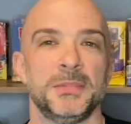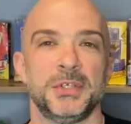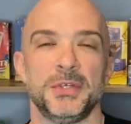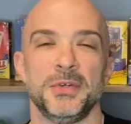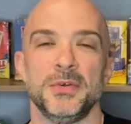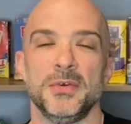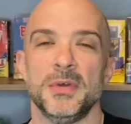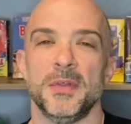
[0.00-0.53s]

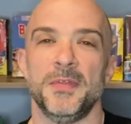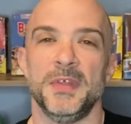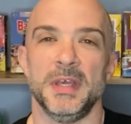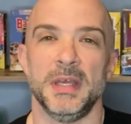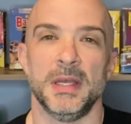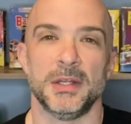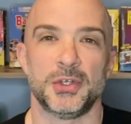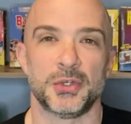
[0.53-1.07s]
to
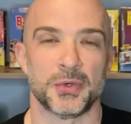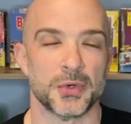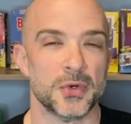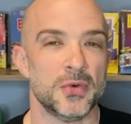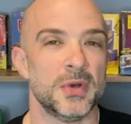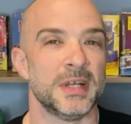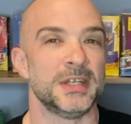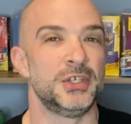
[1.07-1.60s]
the
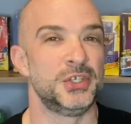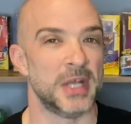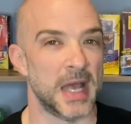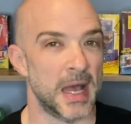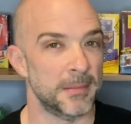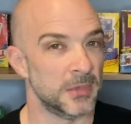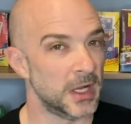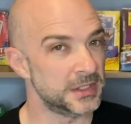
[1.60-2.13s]
True
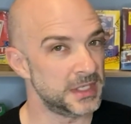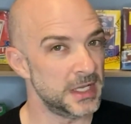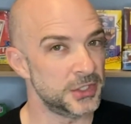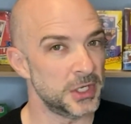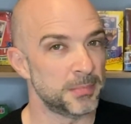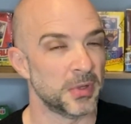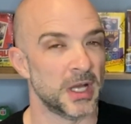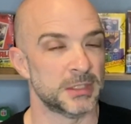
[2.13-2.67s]
Gem, not
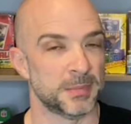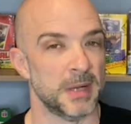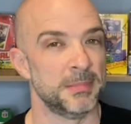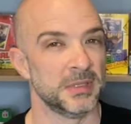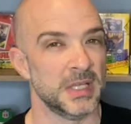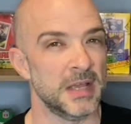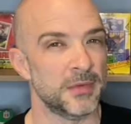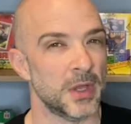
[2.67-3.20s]
TG Plus, but I
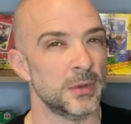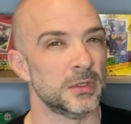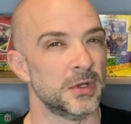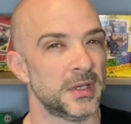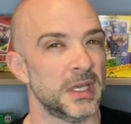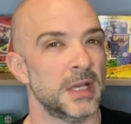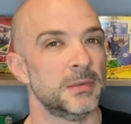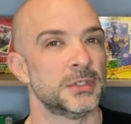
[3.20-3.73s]
believe without
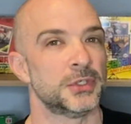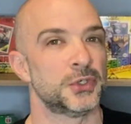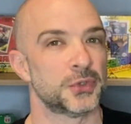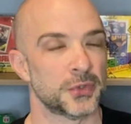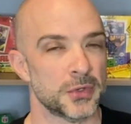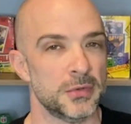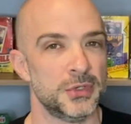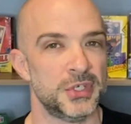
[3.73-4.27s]
looking, it was a
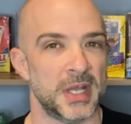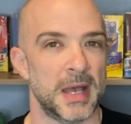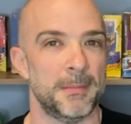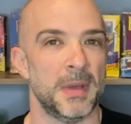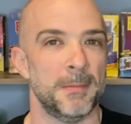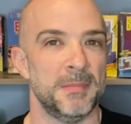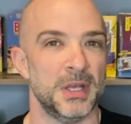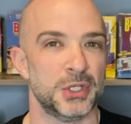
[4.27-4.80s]
True
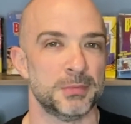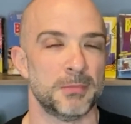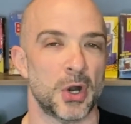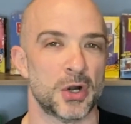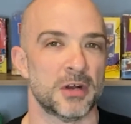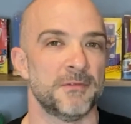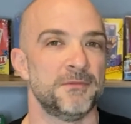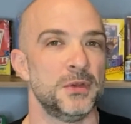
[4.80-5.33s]
Gem Mitch
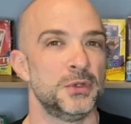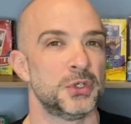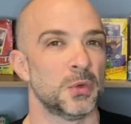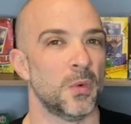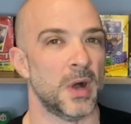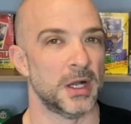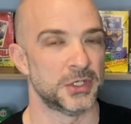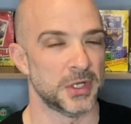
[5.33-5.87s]
Marner Future
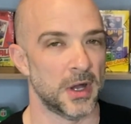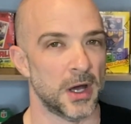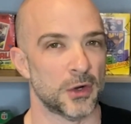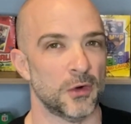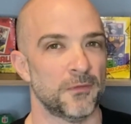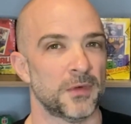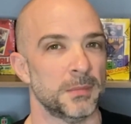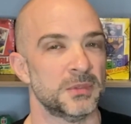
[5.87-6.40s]
Watch
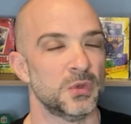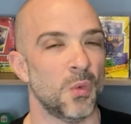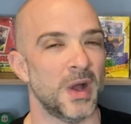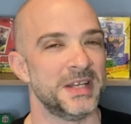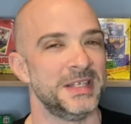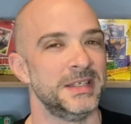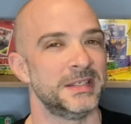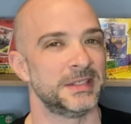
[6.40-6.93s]
Auto from
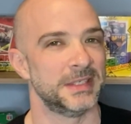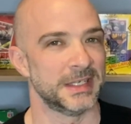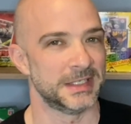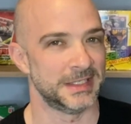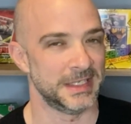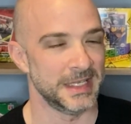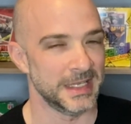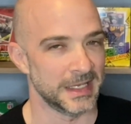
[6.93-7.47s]

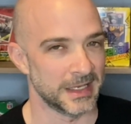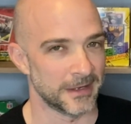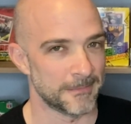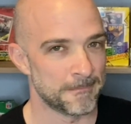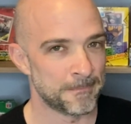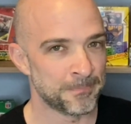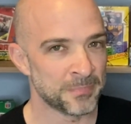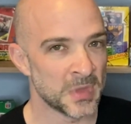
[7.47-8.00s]
2016.
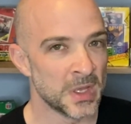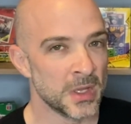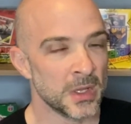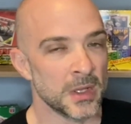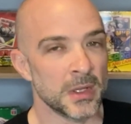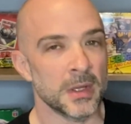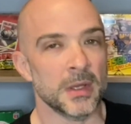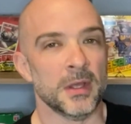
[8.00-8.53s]

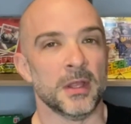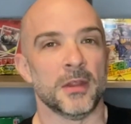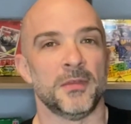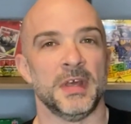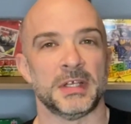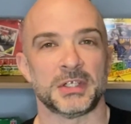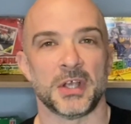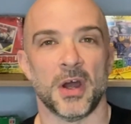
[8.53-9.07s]

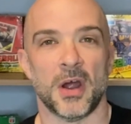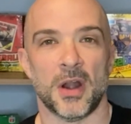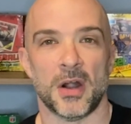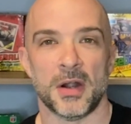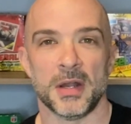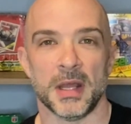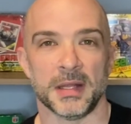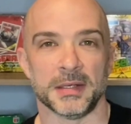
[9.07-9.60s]
This
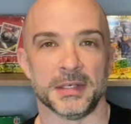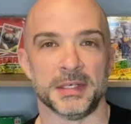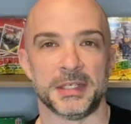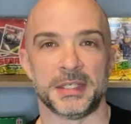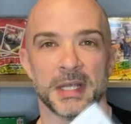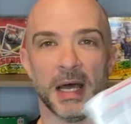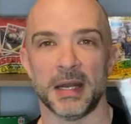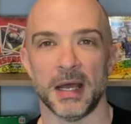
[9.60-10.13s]
card,
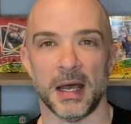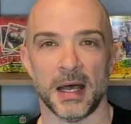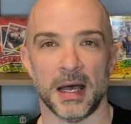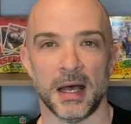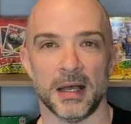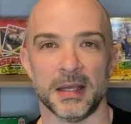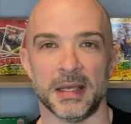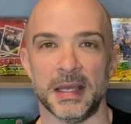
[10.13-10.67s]

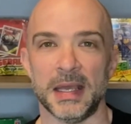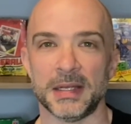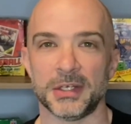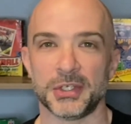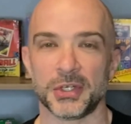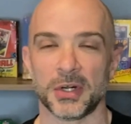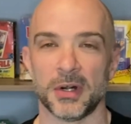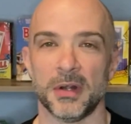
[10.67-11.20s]
ta-da,
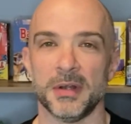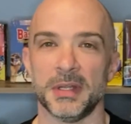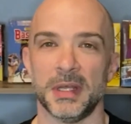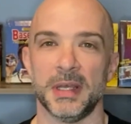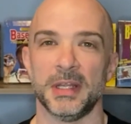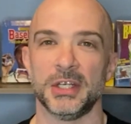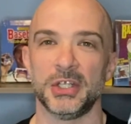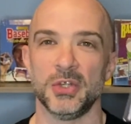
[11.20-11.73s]
it turned
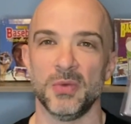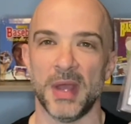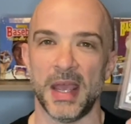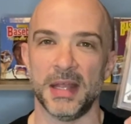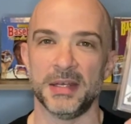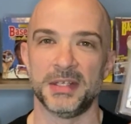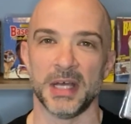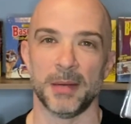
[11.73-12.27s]
into
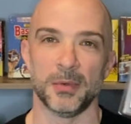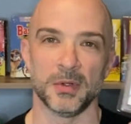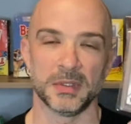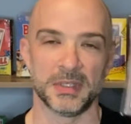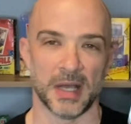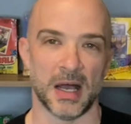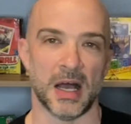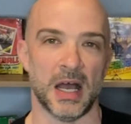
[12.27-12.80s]
a double
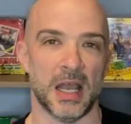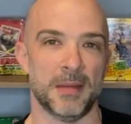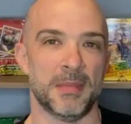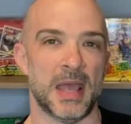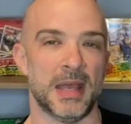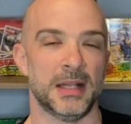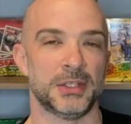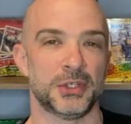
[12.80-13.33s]
dime,
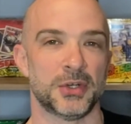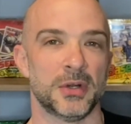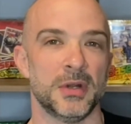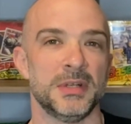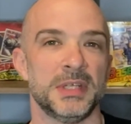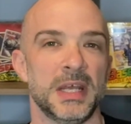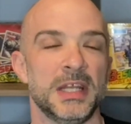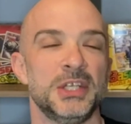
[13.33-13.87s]
and it
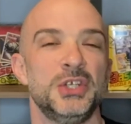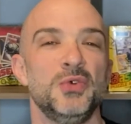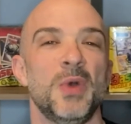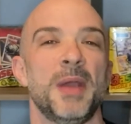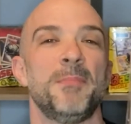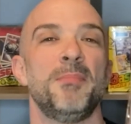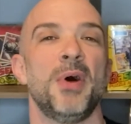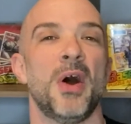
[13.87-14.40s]
turned into
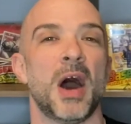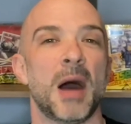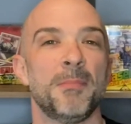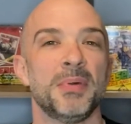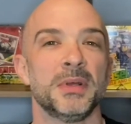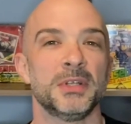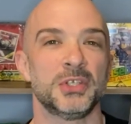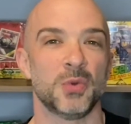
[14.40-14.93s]
a
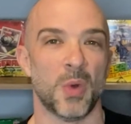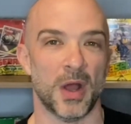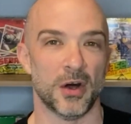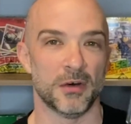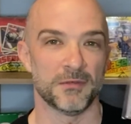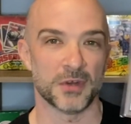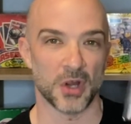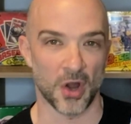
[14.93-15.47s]
pop
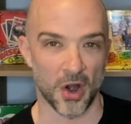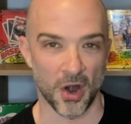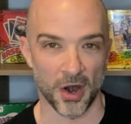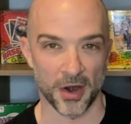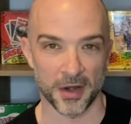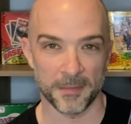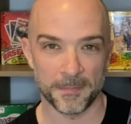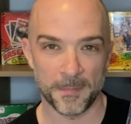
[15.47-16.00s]
12
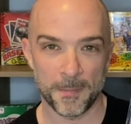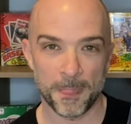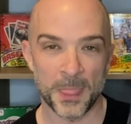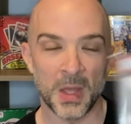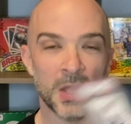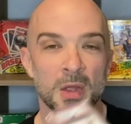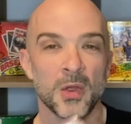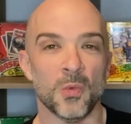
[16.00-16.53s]
card.
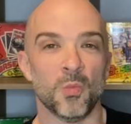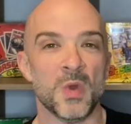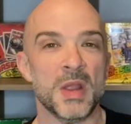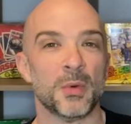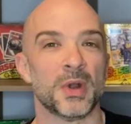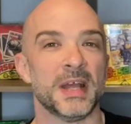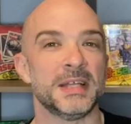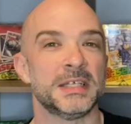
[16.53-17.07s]
We
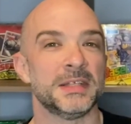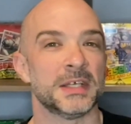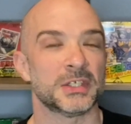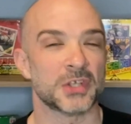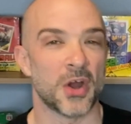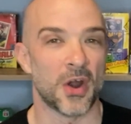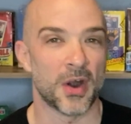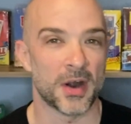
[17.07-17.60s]
were into this
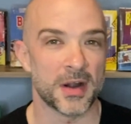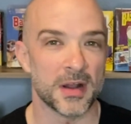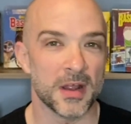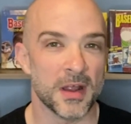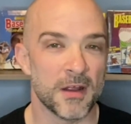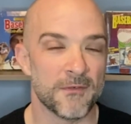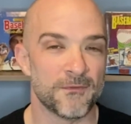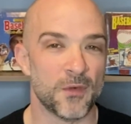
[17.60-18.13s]
card
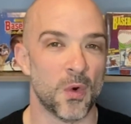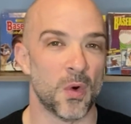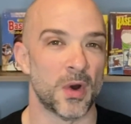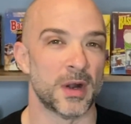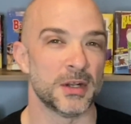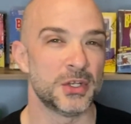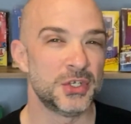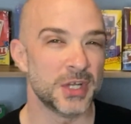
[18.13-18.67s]

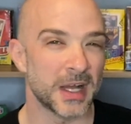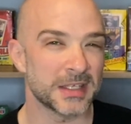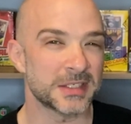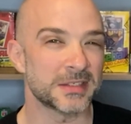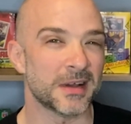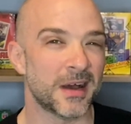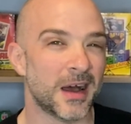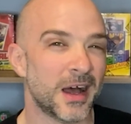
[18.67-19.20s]
for
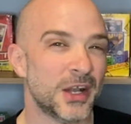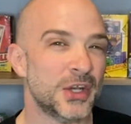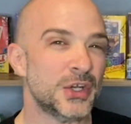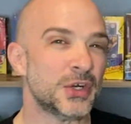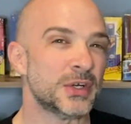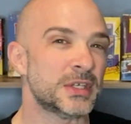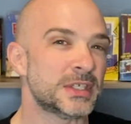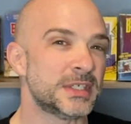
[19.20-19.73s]
just
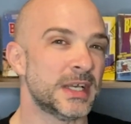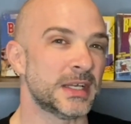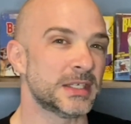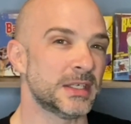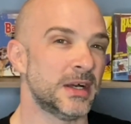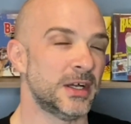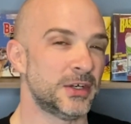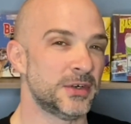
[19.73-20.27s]
under
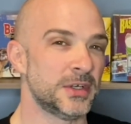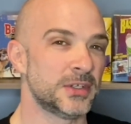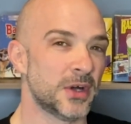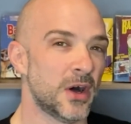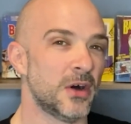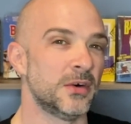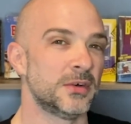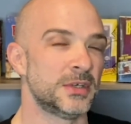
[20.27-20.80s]
$600
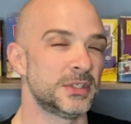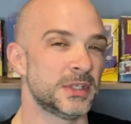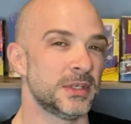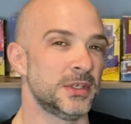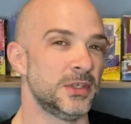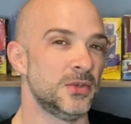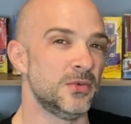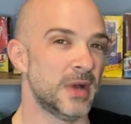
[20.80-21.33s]

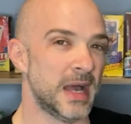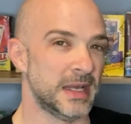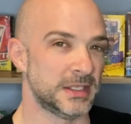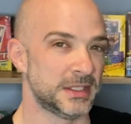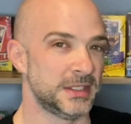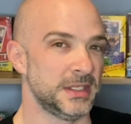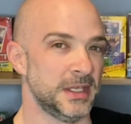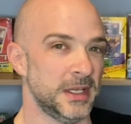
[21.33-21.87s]

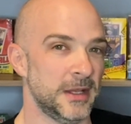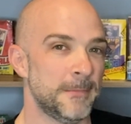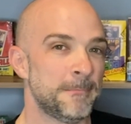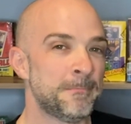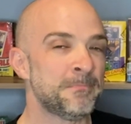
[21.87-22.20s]
USD,